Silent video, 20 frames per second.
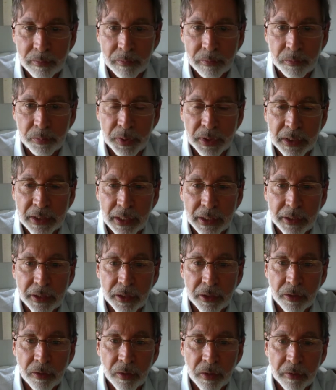presenting
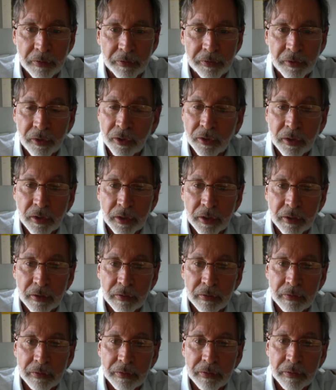you the first
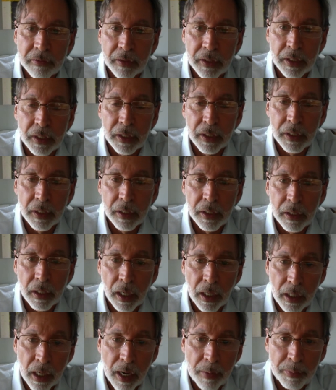of a
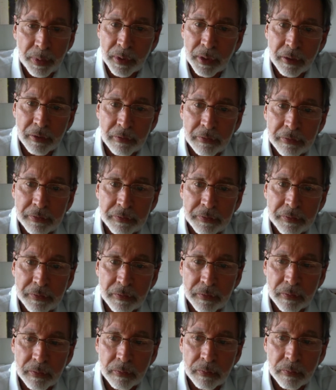couple of
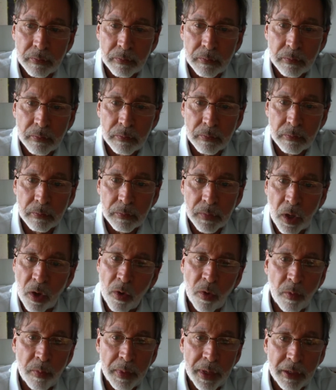
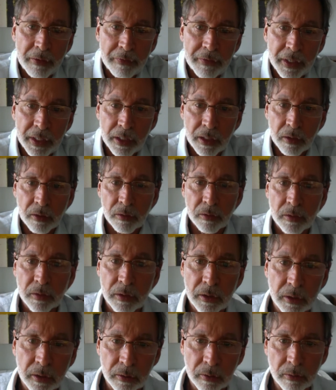homemade videos
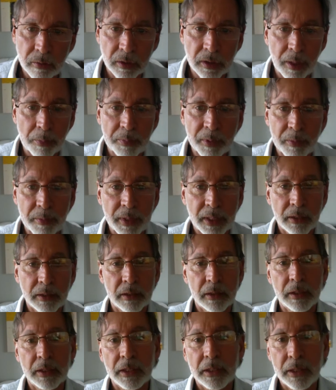to supplement
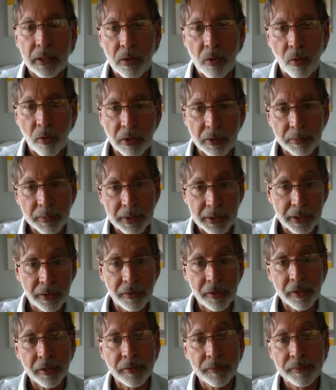the course
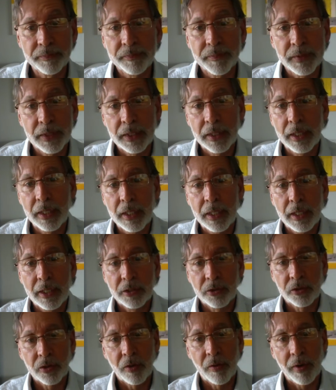material.
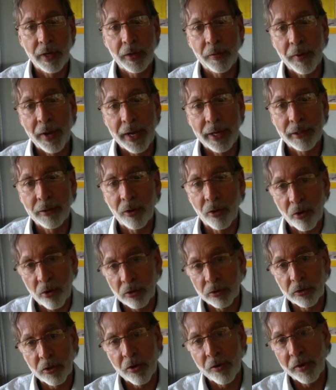So anyway,
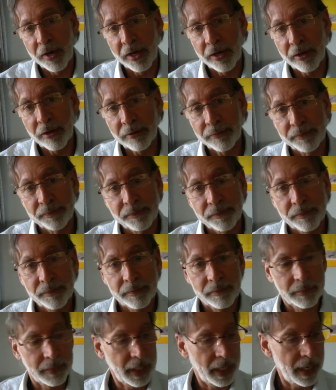Orozco here,
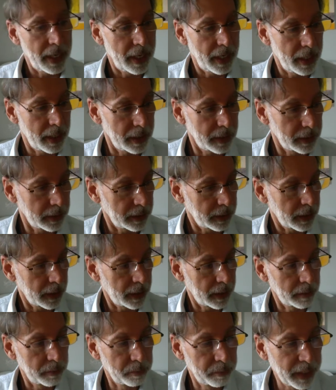and
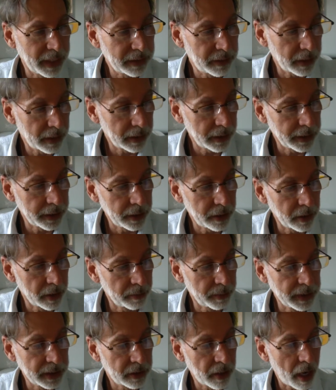basically going to be
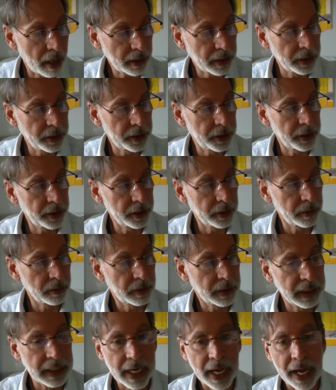talking to you
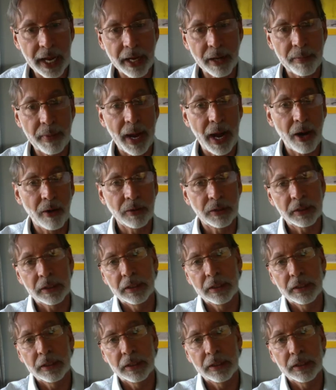today about